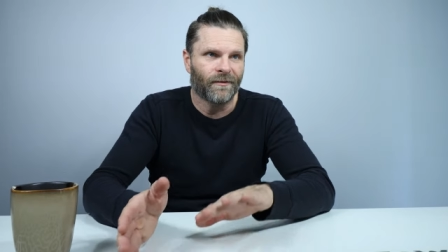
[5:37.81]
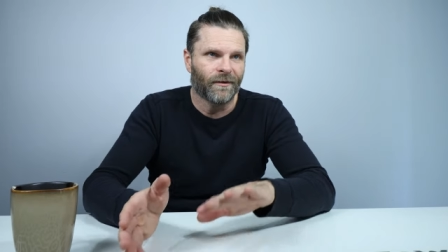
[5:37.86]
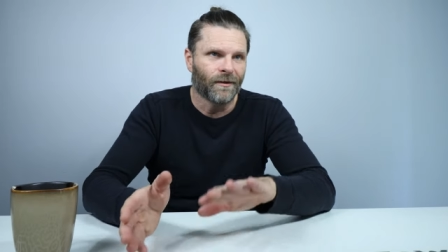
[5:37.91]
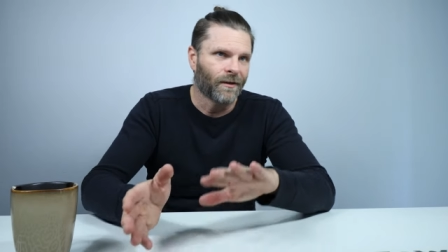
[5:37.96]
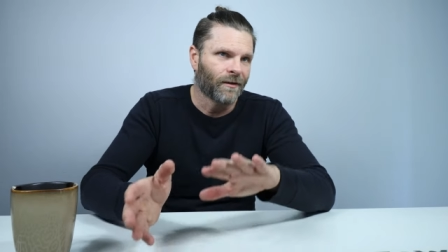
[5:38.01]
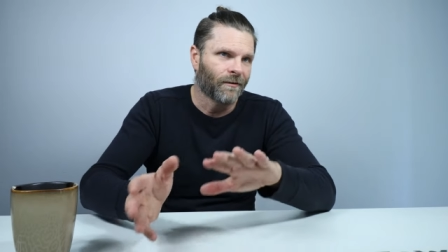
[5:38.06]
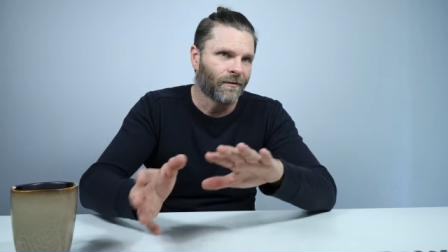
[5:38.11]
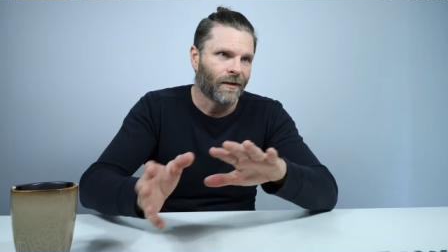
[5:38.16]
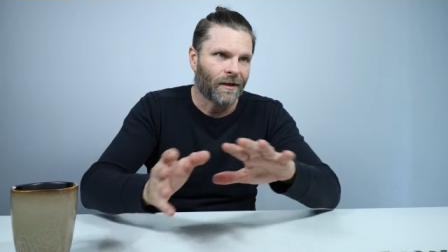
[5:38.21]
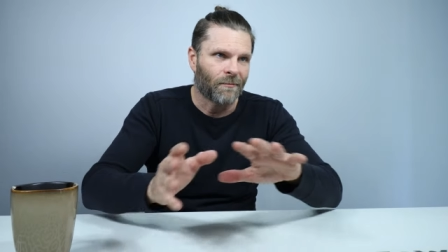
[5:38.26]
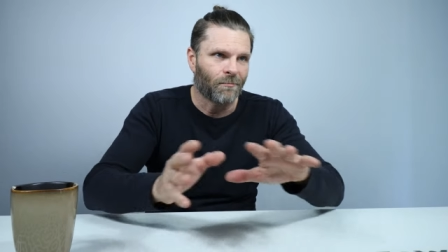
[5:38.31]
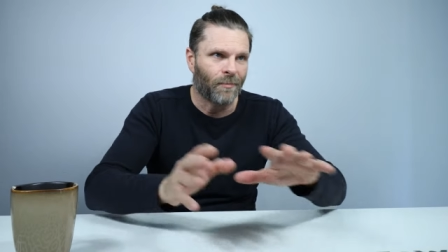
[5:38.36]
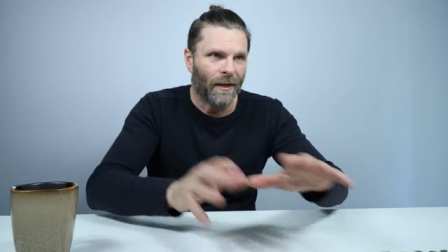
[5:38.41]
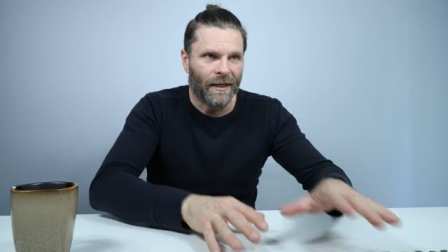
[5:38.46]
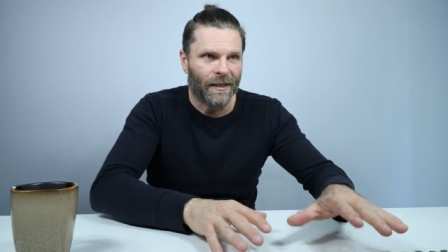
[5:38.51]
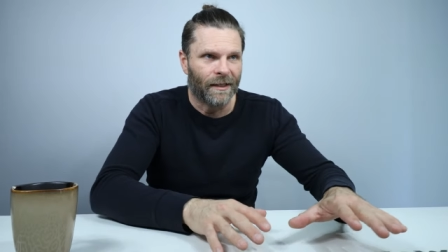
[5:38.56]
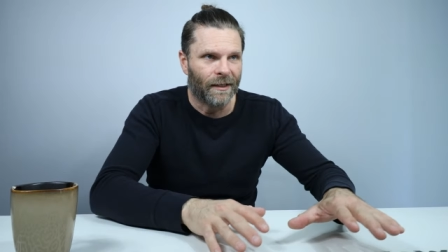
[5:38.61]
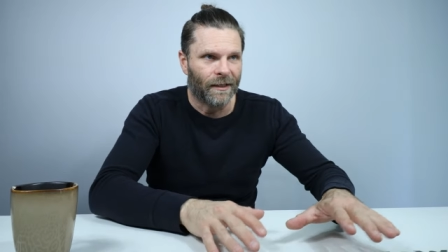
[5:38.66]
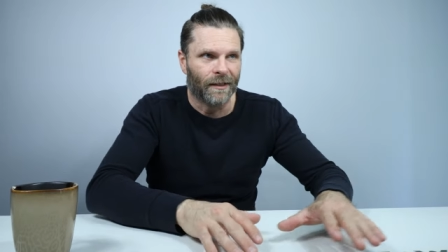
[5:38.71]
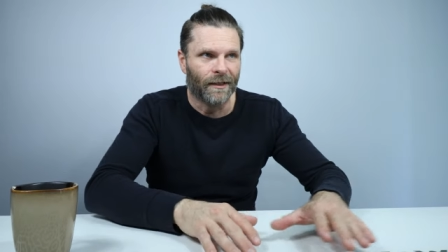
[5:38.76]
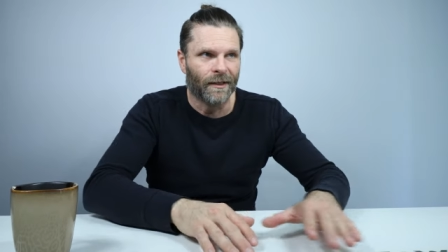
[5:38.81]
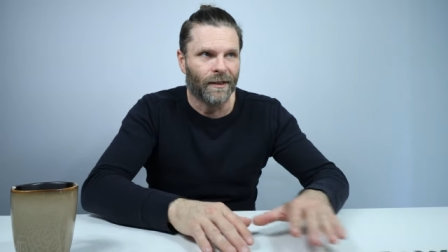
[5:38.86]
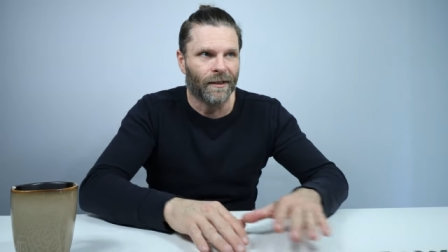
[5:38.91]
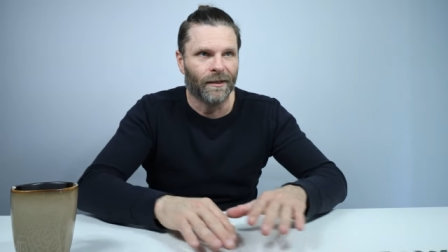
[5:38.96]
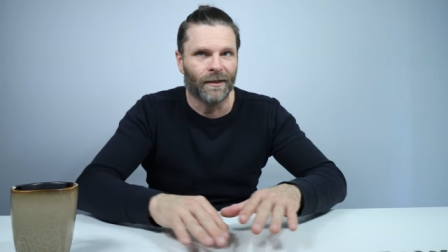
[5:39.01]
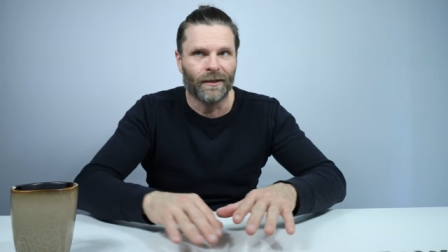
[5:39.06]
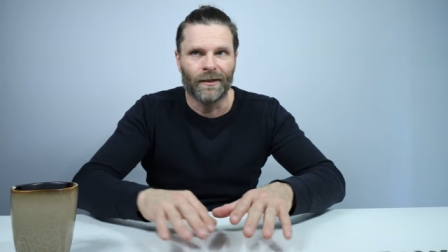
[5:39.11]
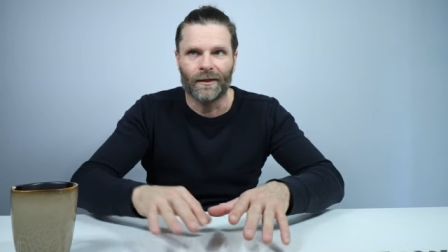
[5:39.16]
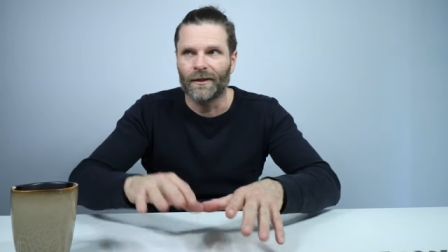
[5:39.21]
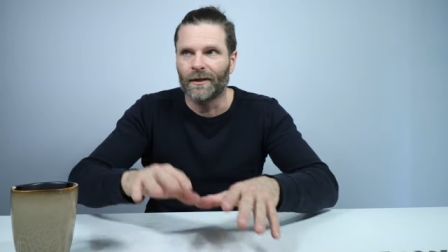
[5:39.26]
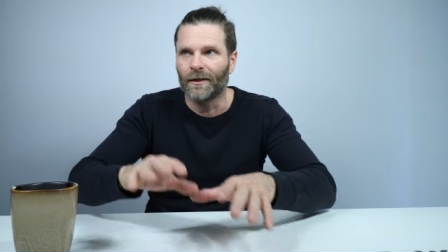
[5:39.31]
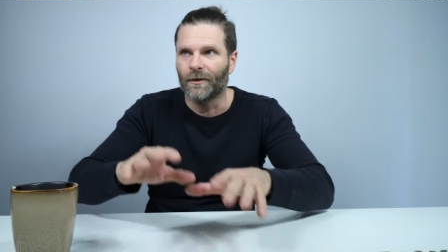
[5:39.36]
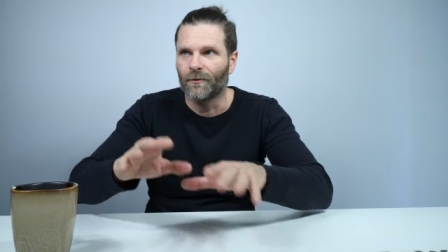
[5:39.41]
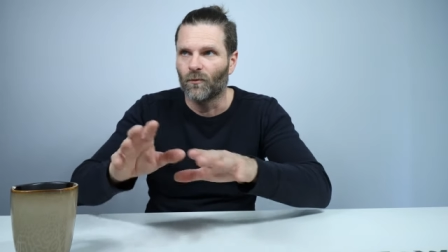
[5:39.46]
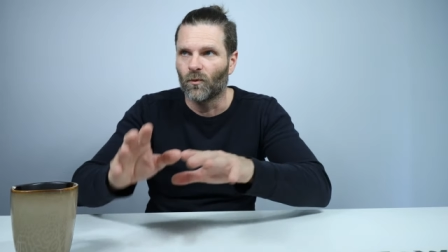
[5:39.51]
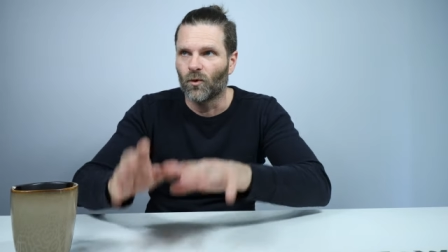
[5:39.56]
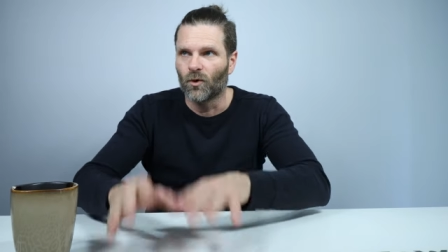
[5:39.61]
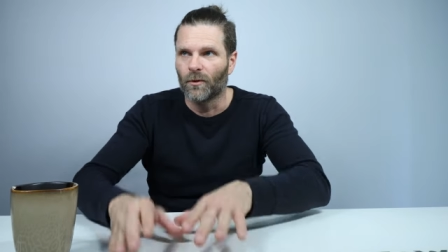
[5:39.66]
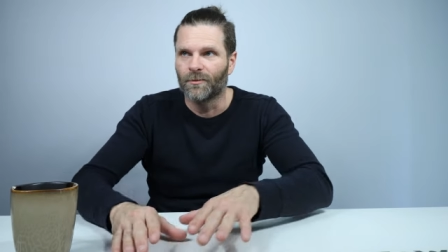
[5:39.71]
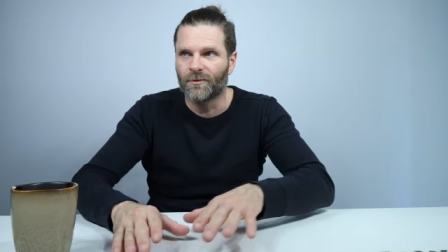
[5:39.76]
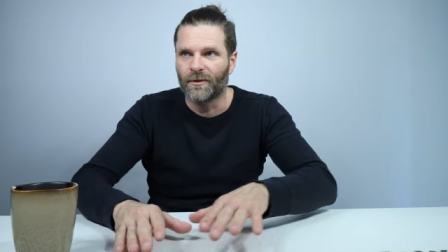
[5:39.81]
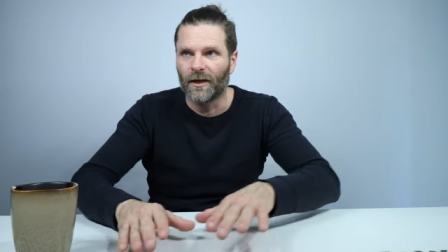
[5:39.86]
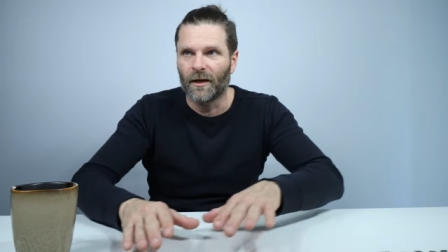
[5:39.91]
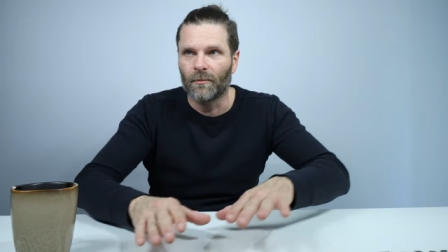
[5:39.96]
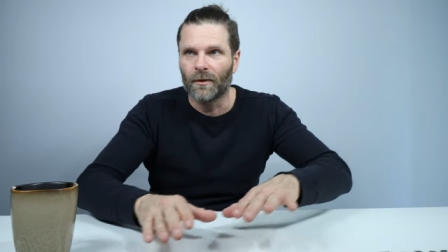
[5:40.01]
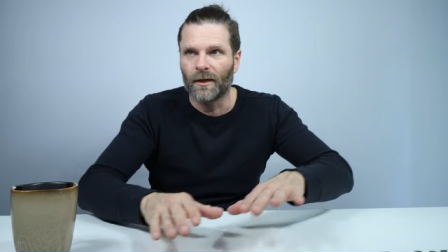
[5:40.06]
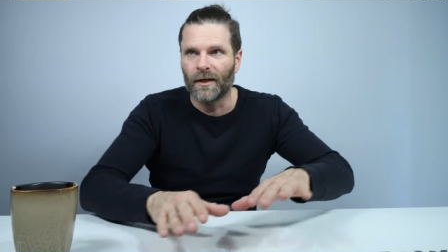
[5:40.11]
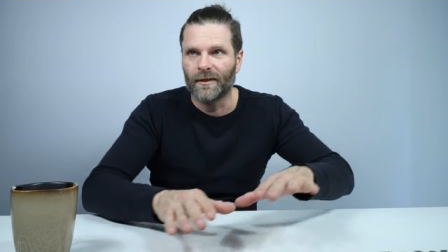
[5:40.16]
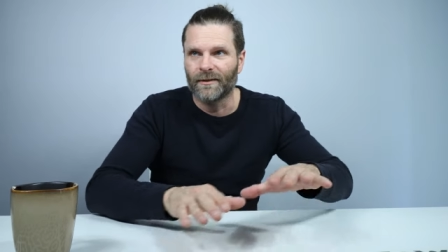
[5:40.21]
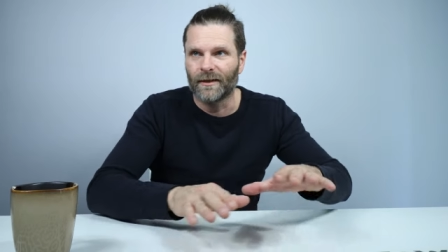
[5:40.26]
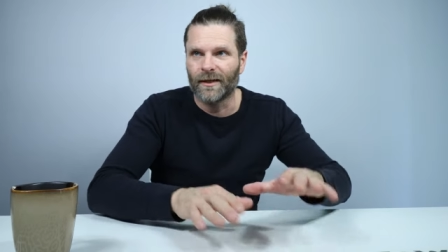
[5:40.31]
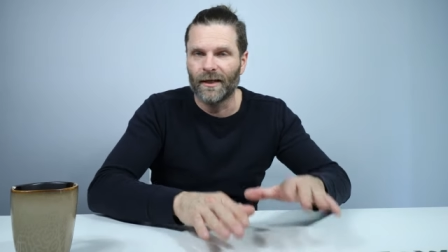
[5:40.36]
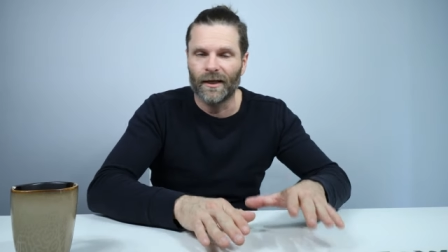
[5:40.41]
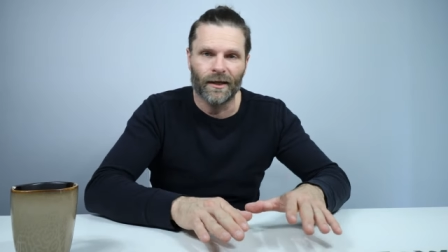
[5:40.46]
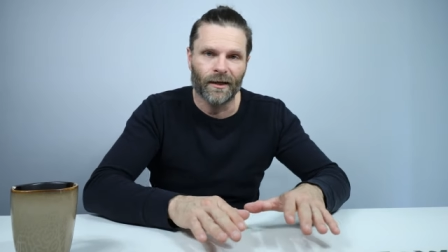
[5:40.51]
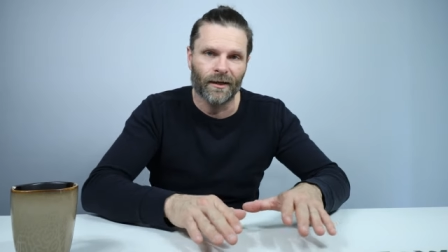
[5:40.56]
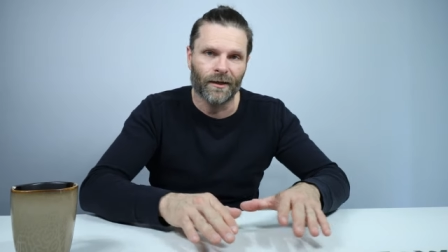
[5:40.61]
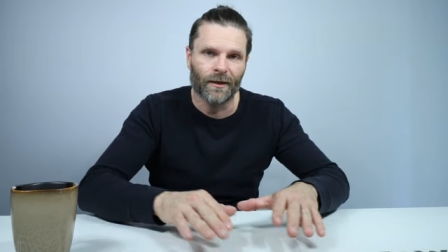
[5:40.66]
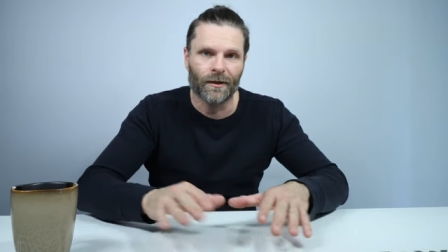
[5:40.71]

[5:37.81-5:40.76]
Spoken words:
and then like bake it in and then warp stabilize again,